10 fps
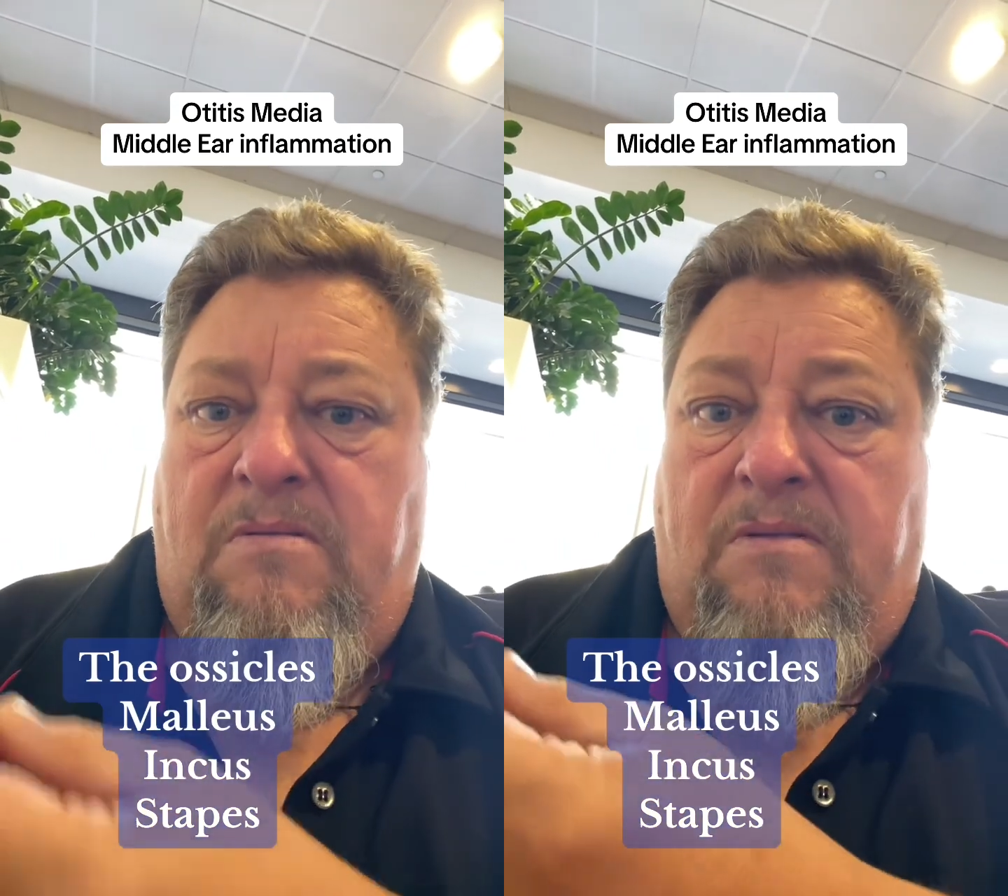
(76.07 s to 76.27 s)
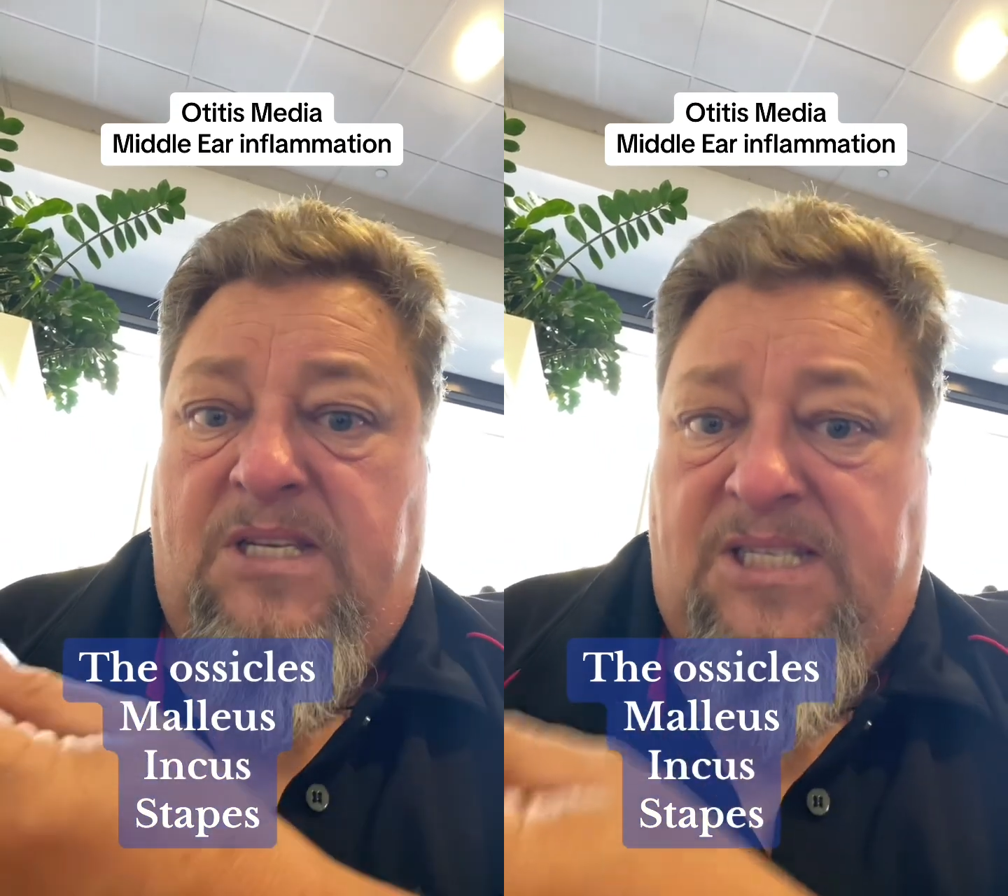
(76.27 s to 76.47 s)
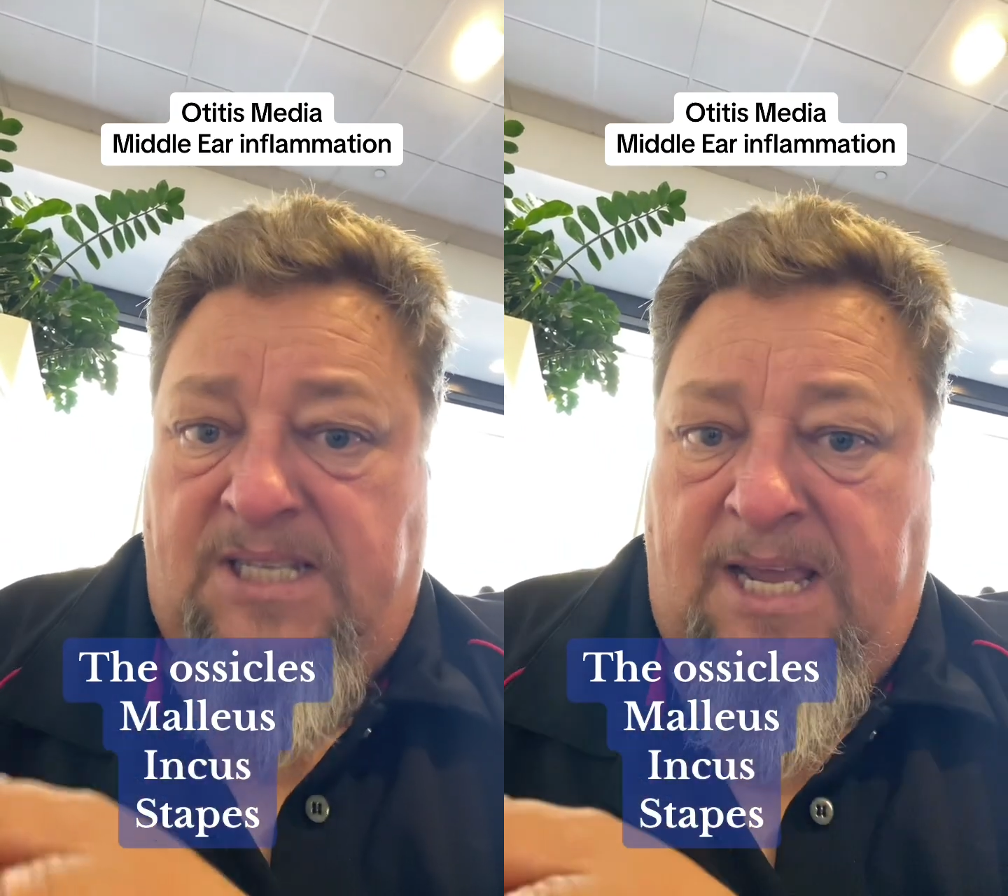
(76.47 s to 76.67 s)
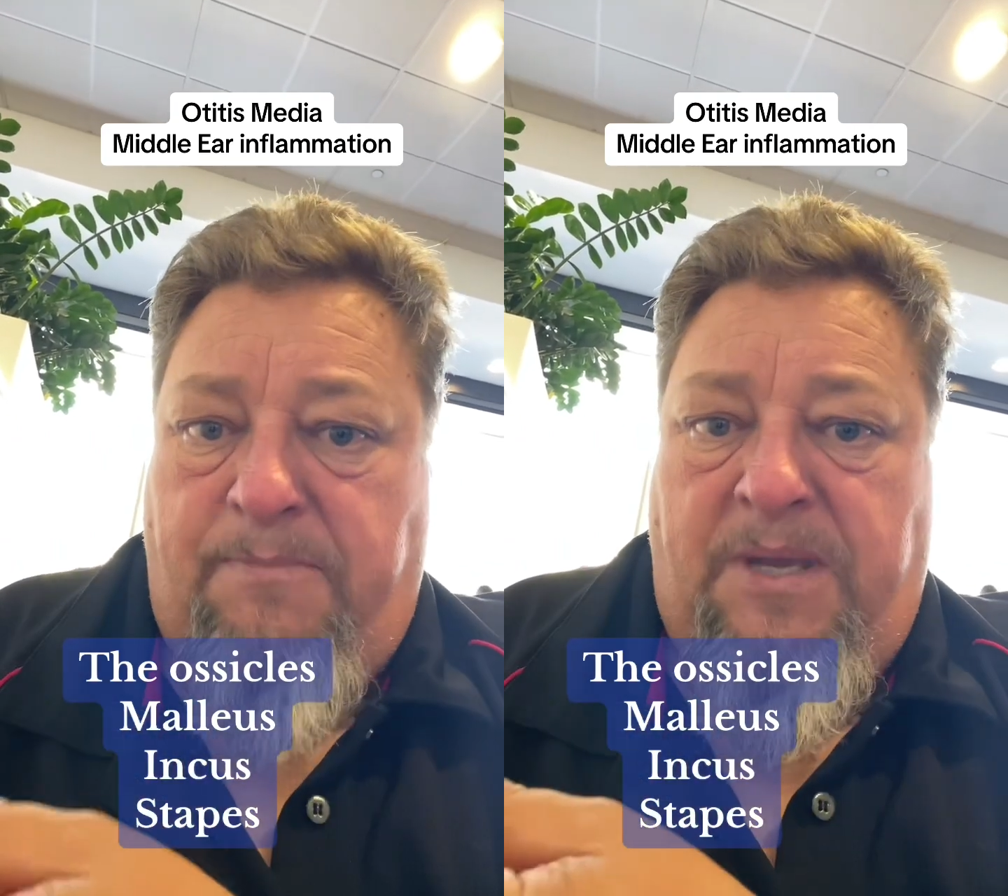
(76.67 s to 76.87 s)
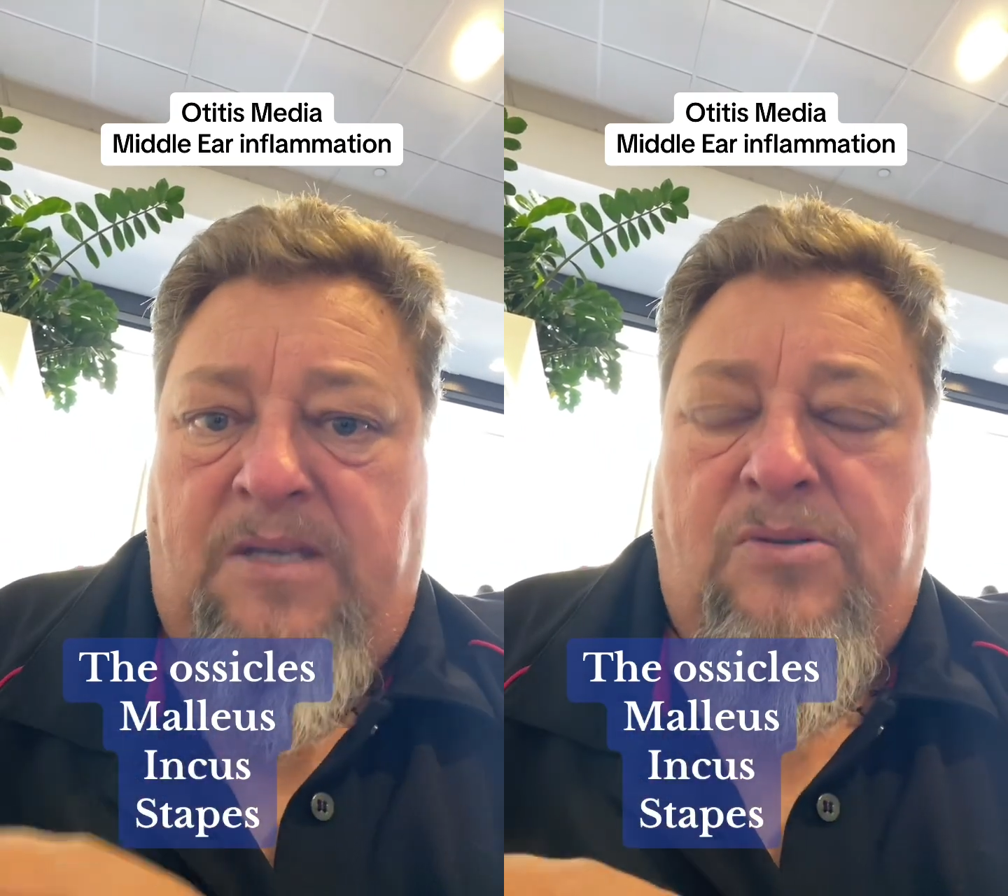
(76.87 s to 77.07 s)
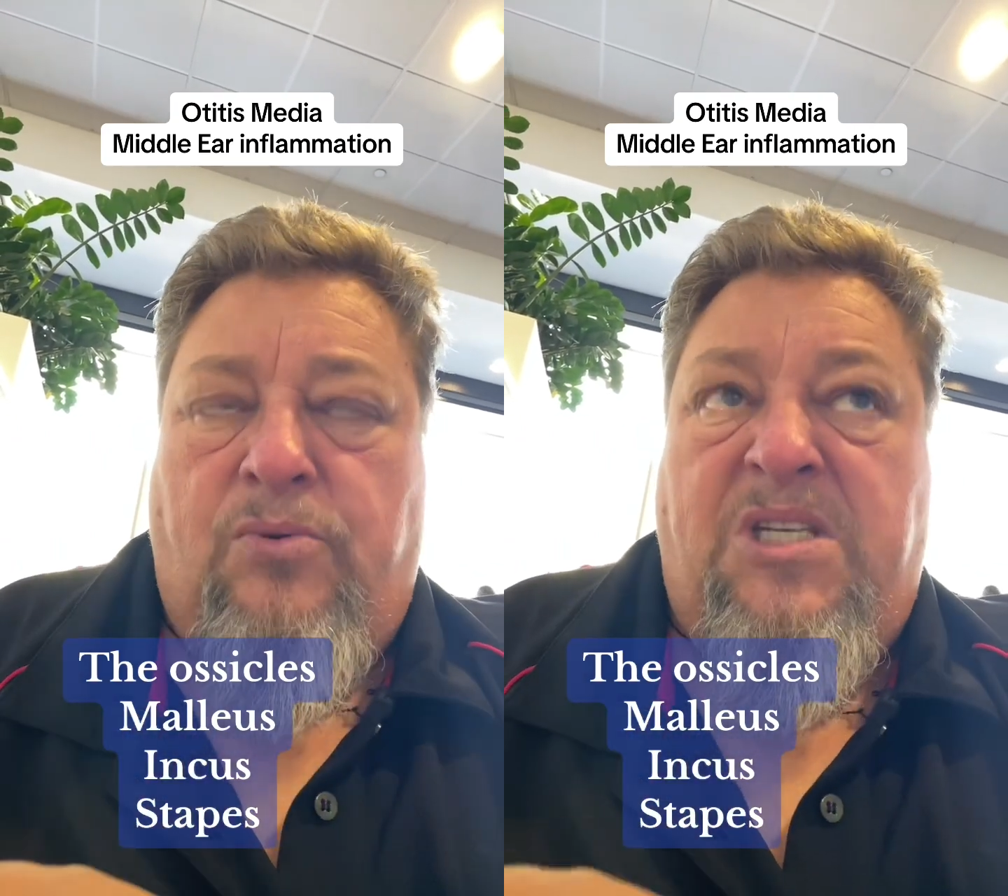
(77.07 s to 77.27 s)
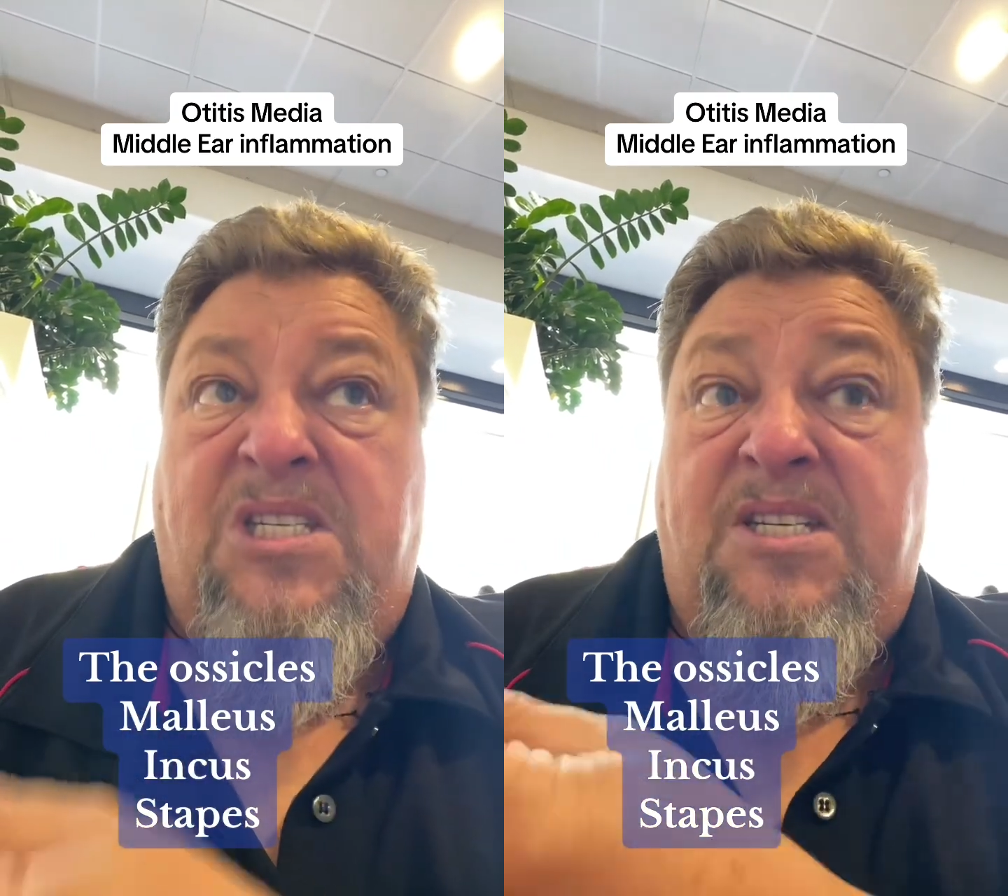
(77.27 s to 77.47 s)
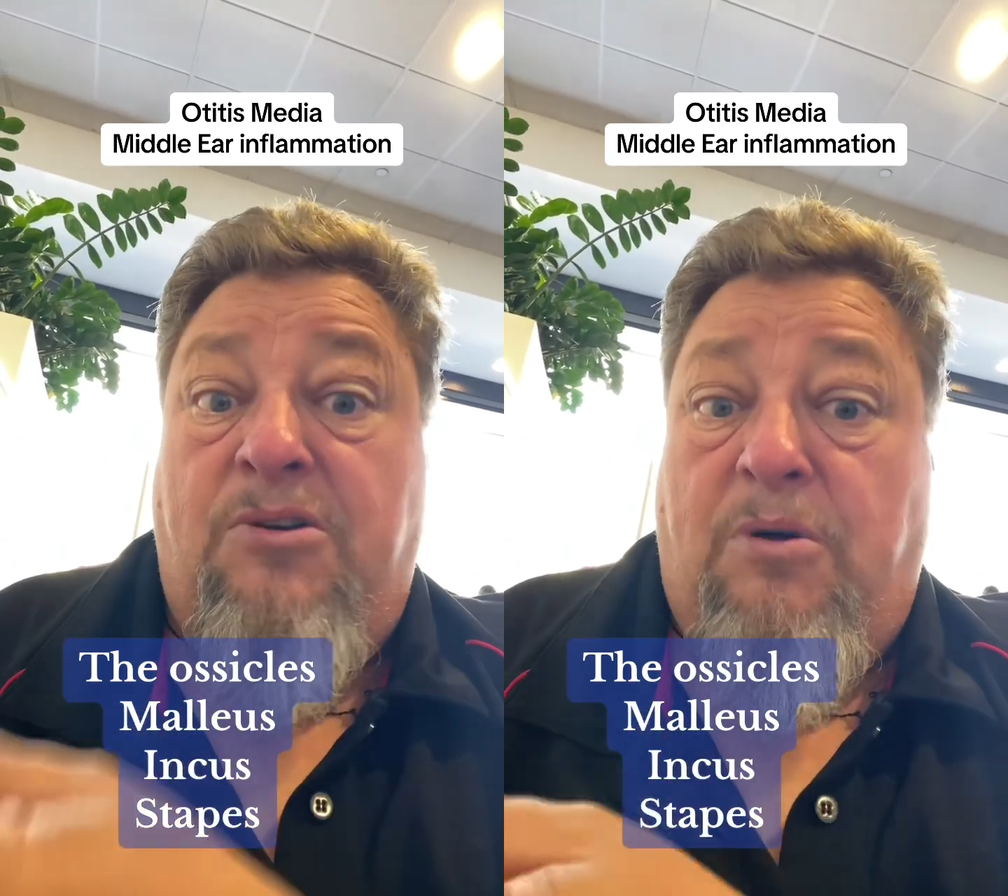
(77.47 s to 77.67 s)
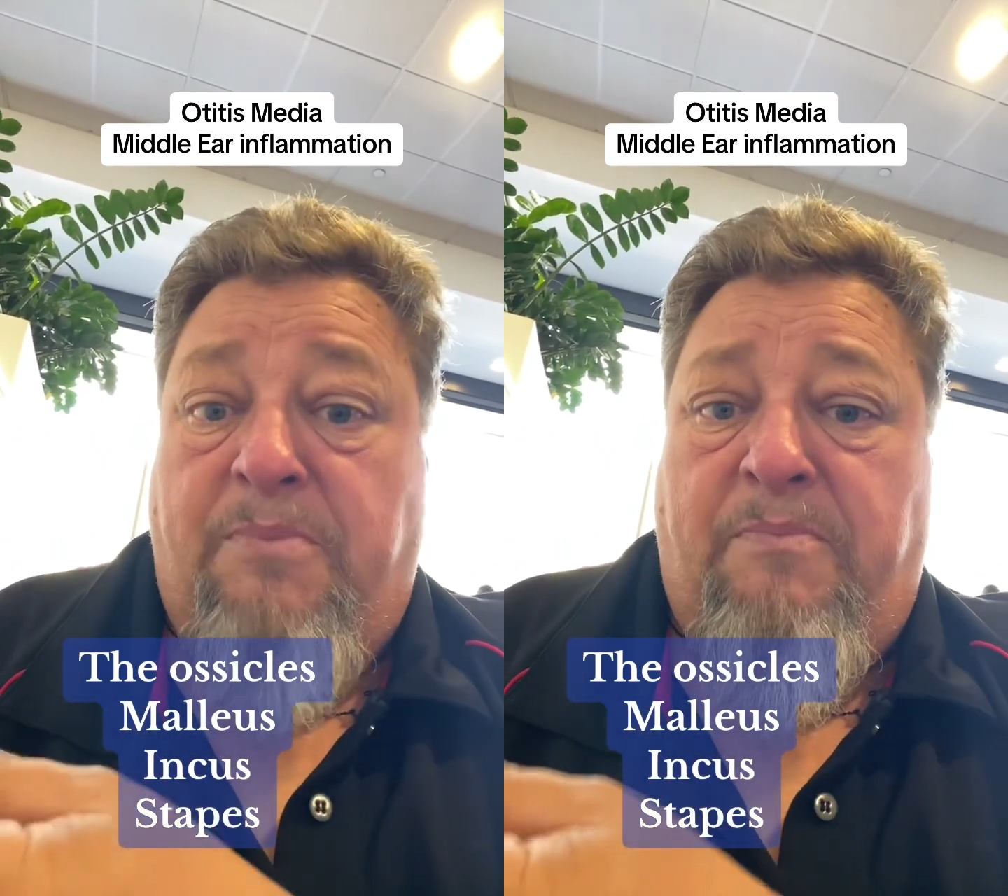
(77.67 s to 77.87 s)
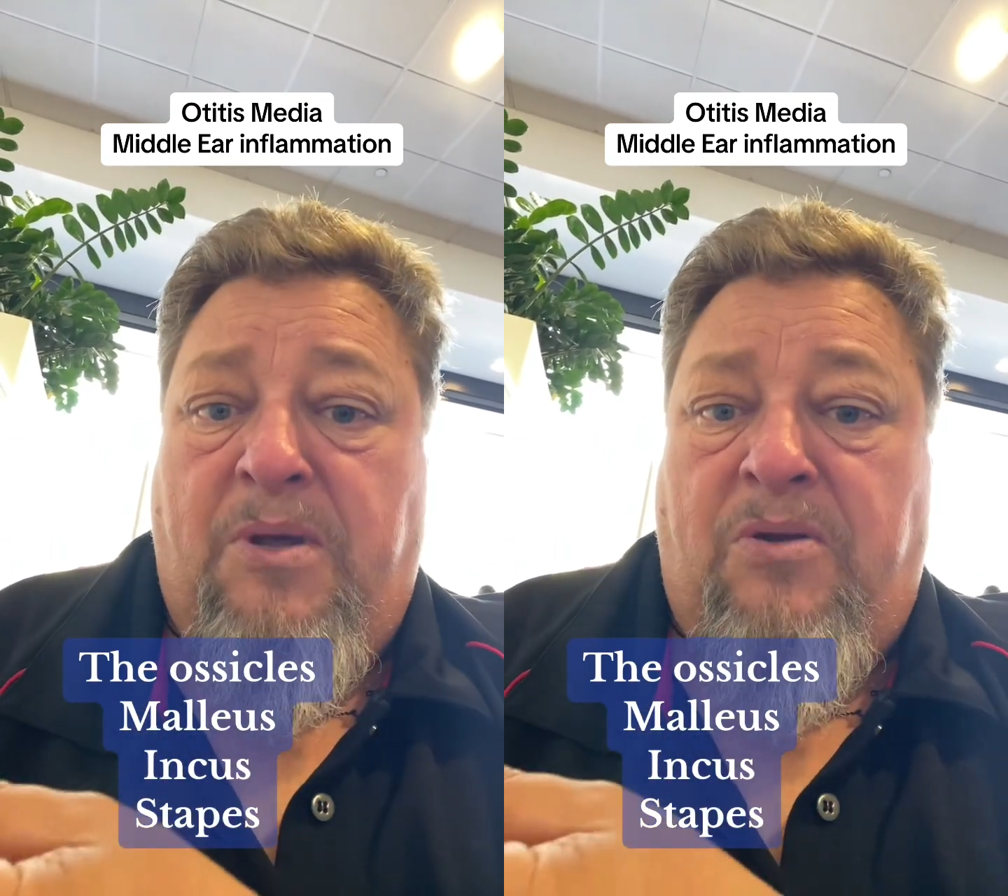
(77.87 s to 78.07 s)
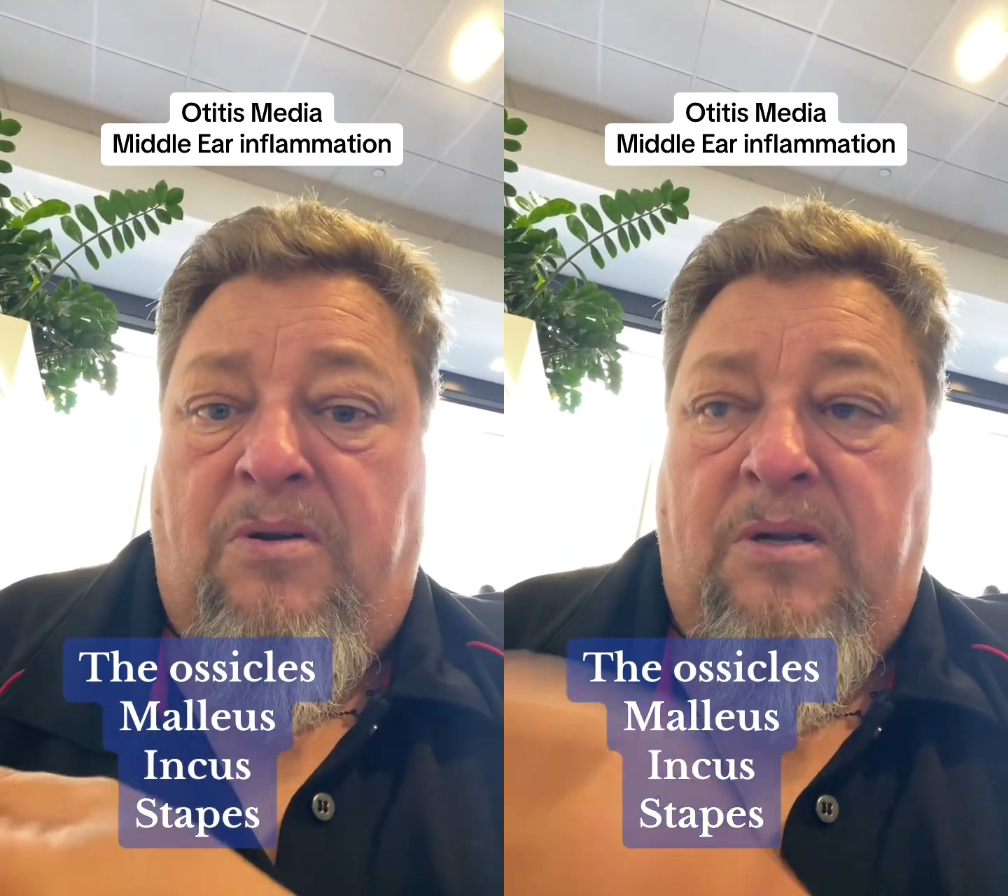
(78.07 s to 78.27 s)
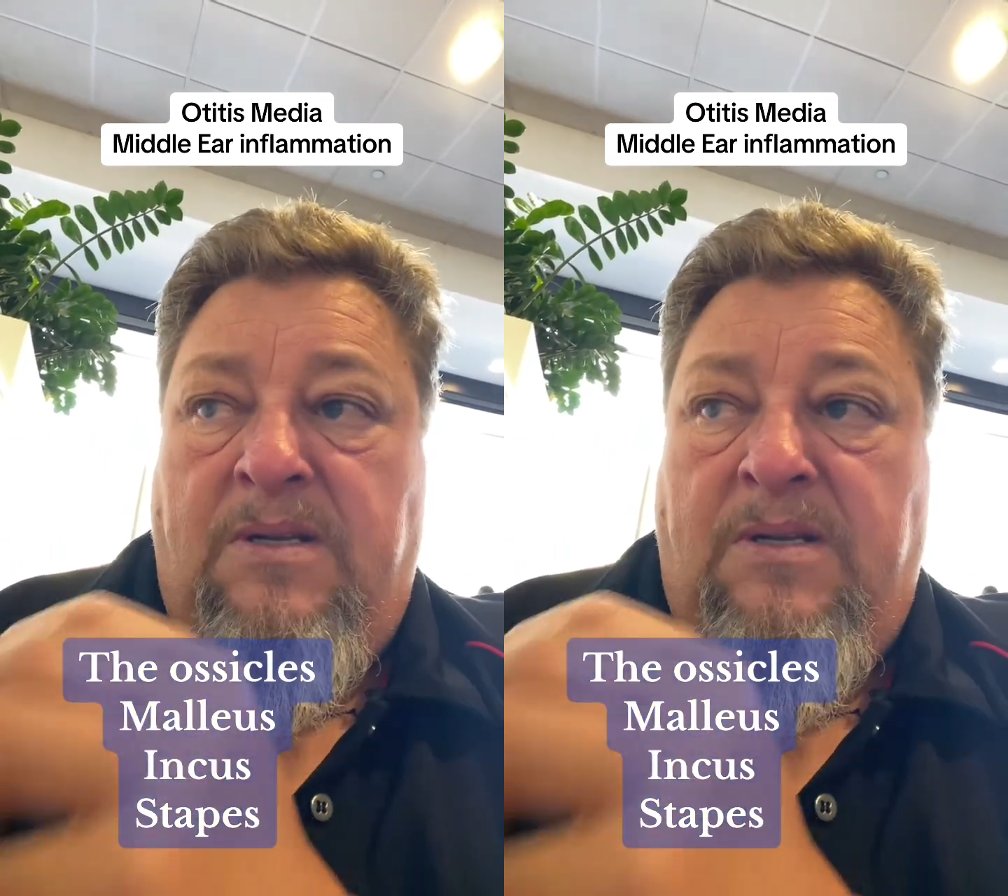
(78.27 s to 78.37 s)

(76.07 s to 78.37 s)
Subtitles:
the stapes, or the stirrup bone,